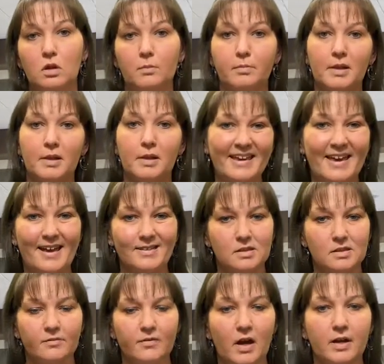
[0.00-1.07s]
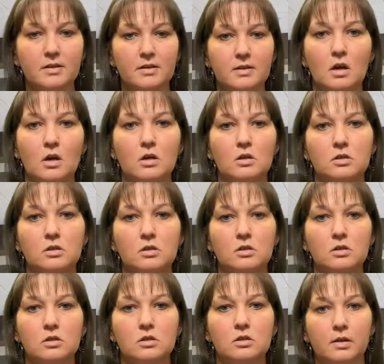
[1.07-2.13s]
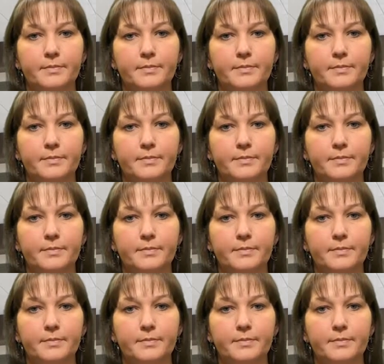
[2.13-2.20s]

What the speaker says: actual BlackCat device,